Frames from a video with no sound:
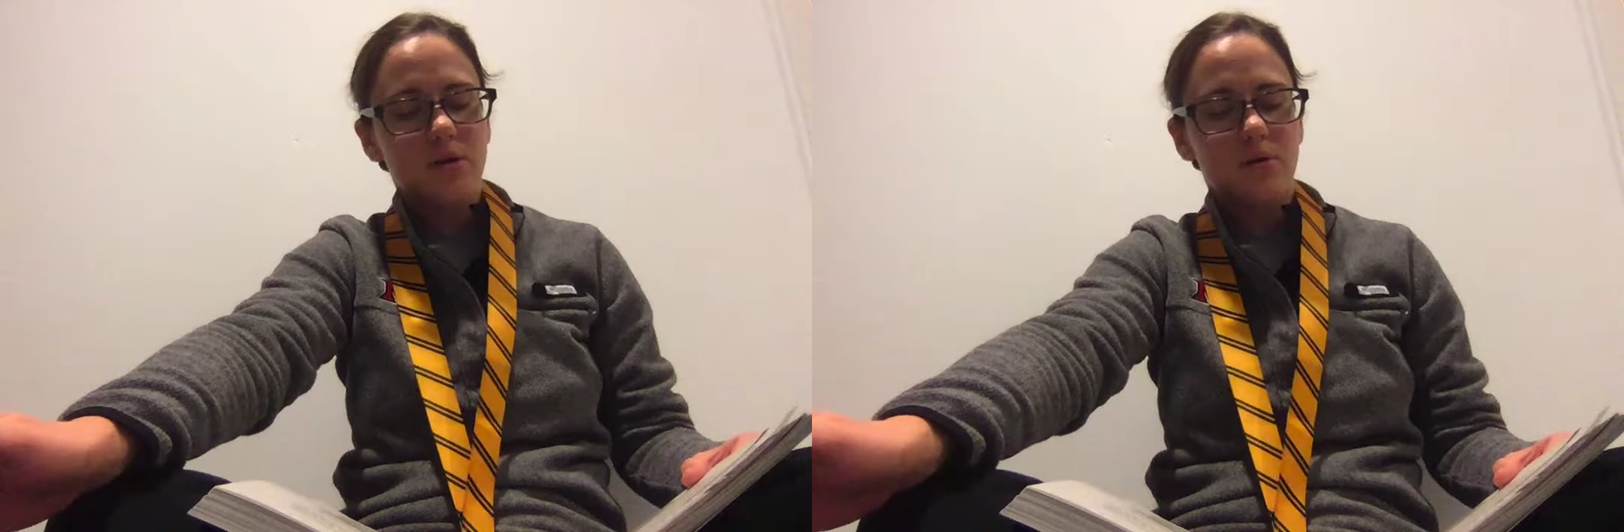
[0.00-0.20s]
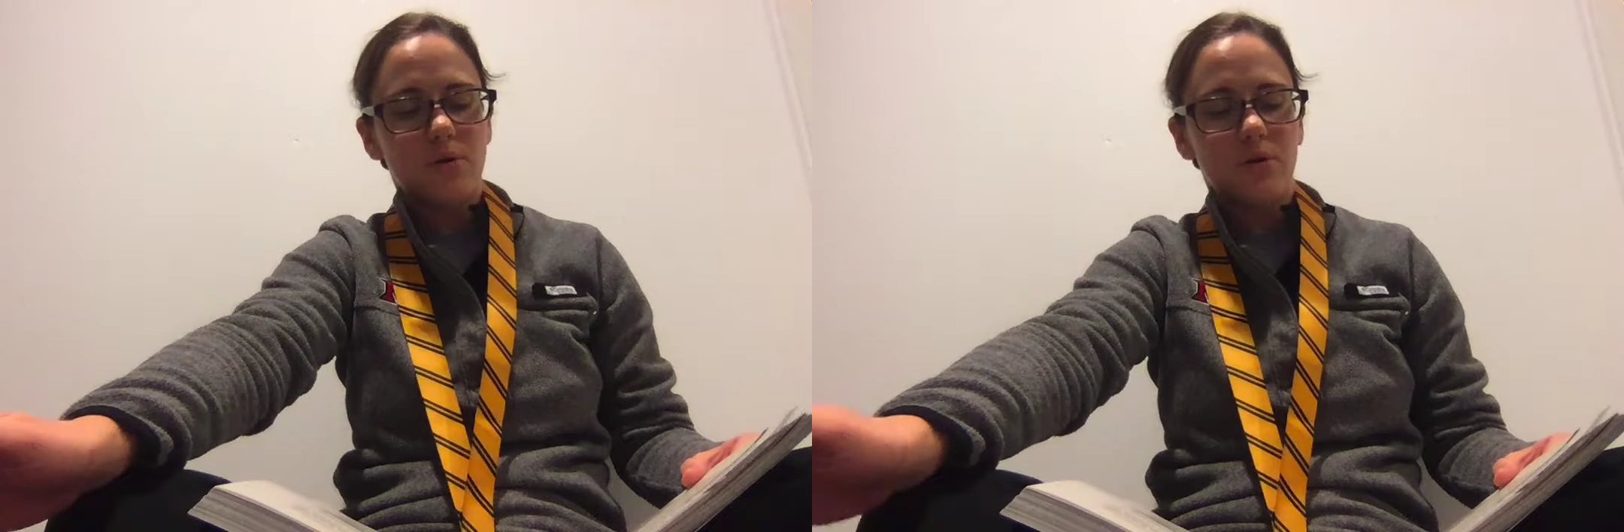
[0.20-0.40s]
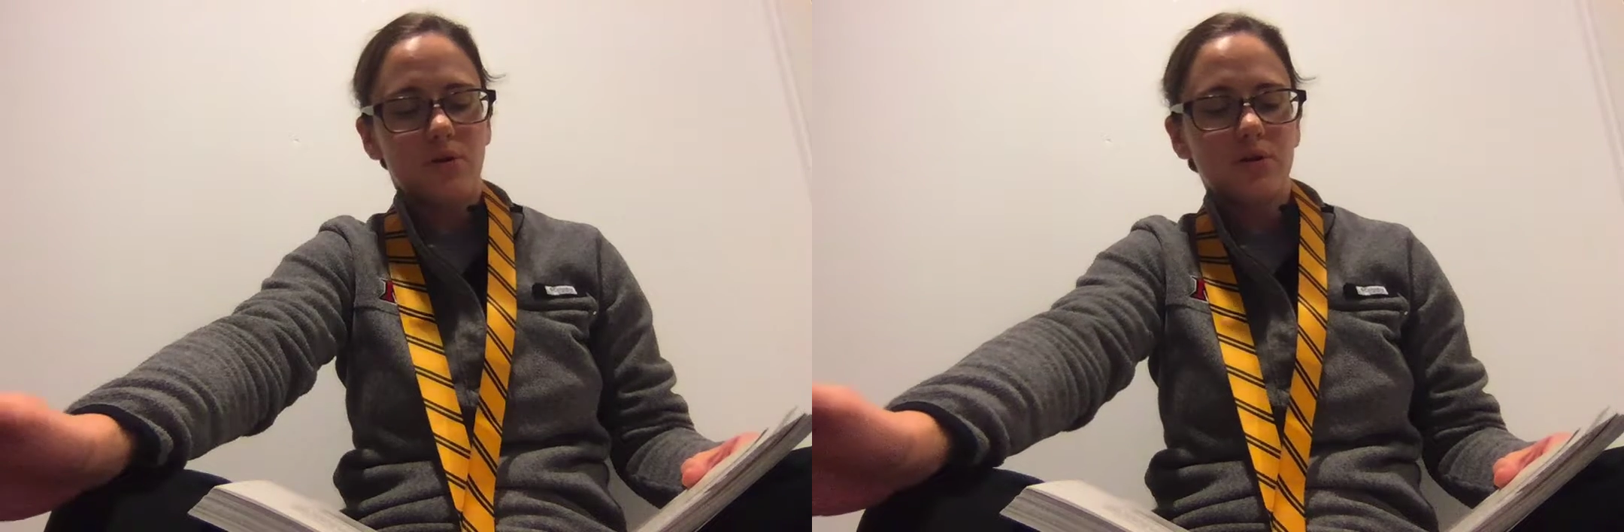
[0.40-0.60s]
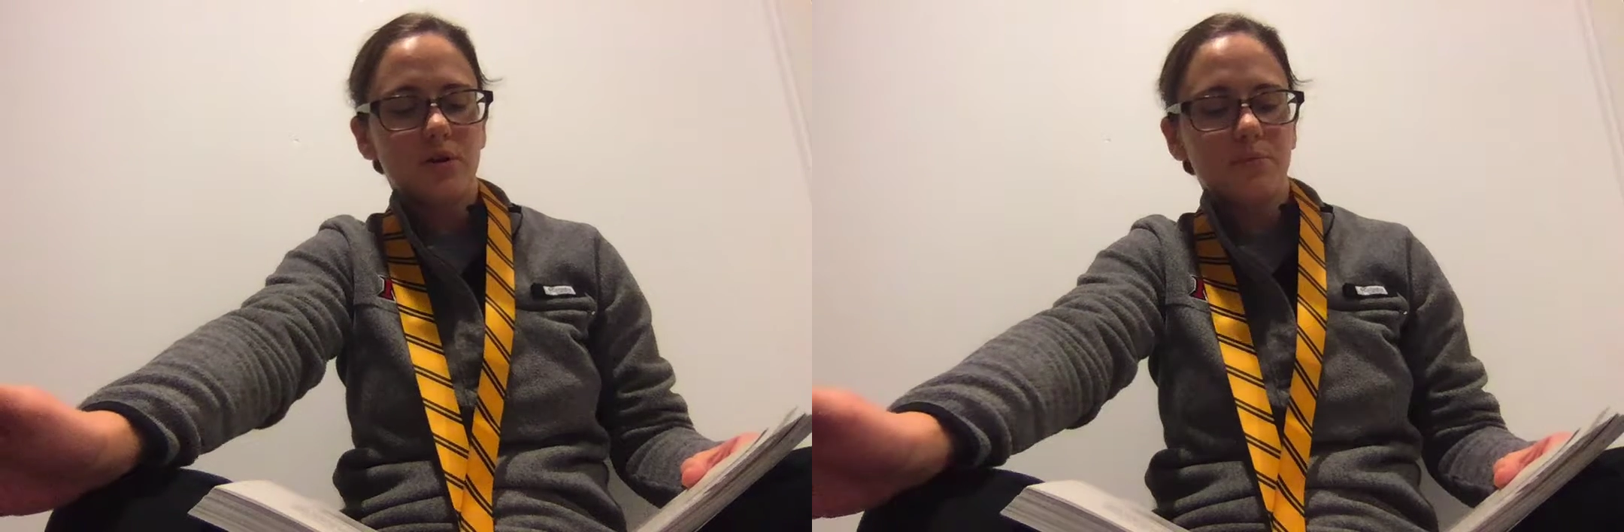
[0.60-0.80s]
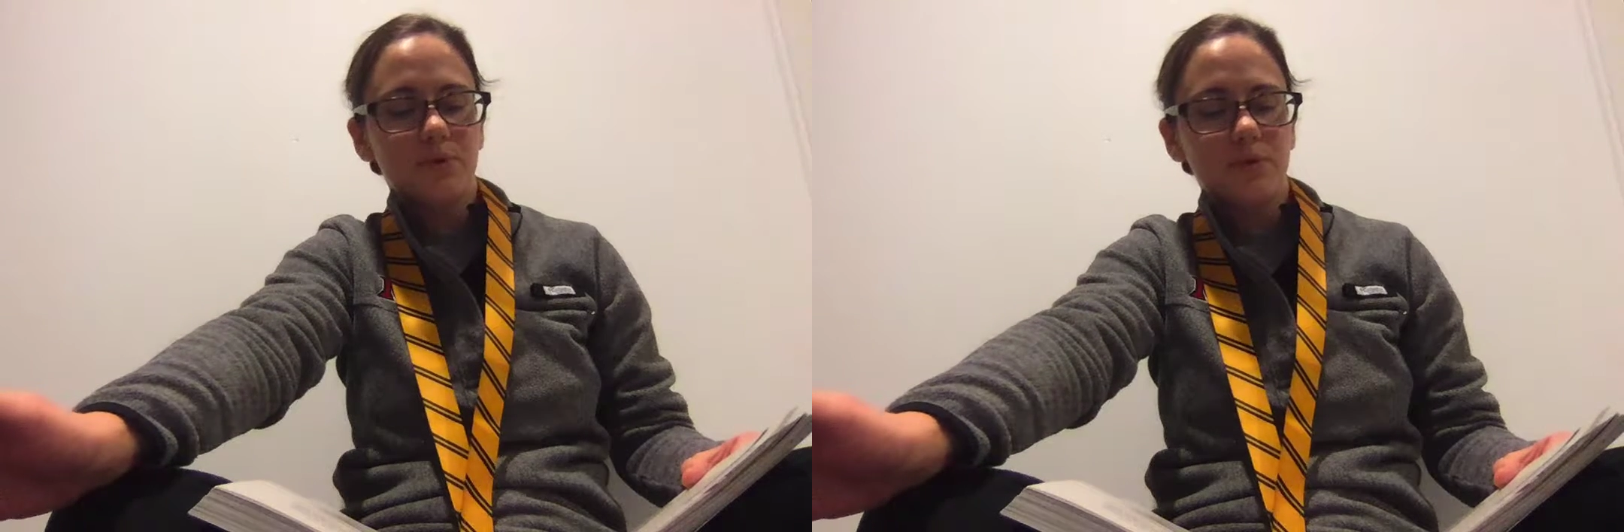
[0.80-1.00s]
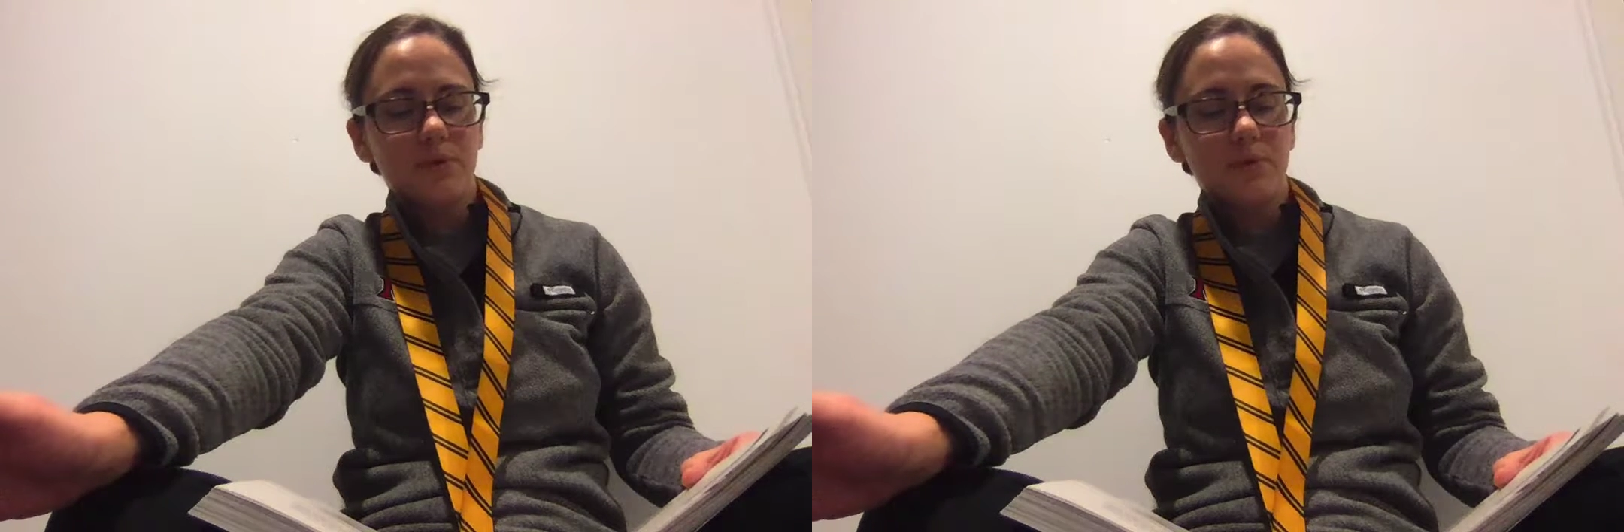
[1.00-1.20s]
or cookbook